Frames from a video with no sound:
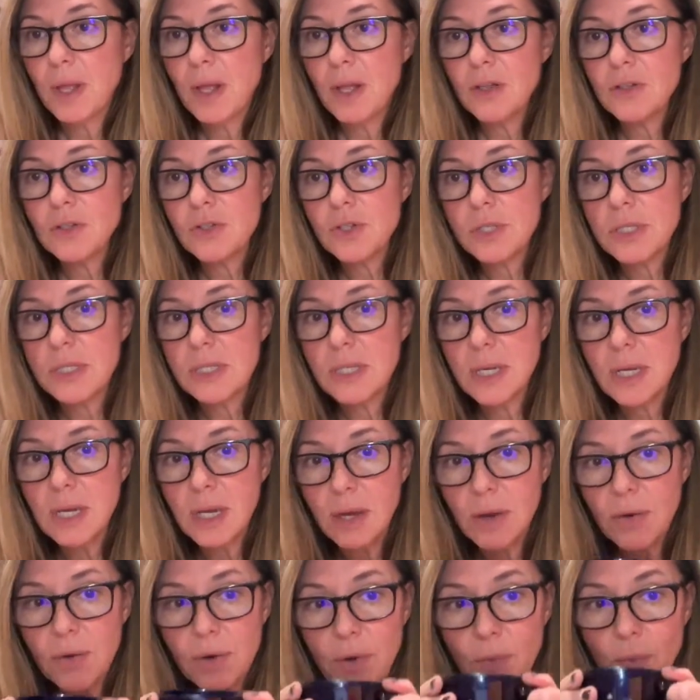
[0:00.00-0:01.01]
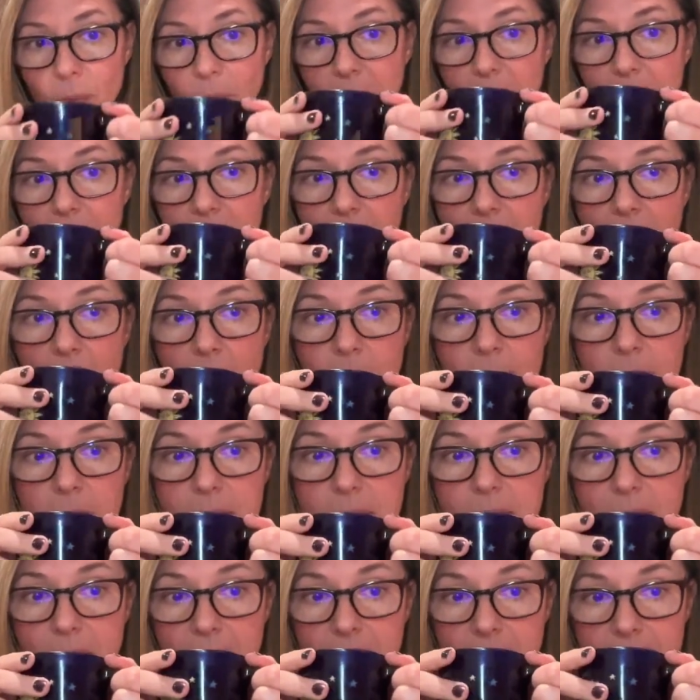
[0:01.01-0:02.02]
Just sit here and wait a couple of
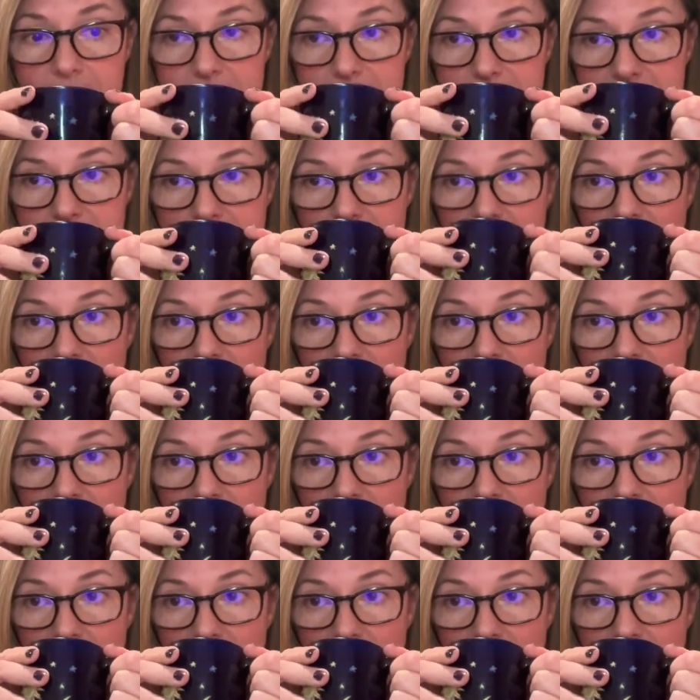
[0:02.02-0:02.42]
seconds.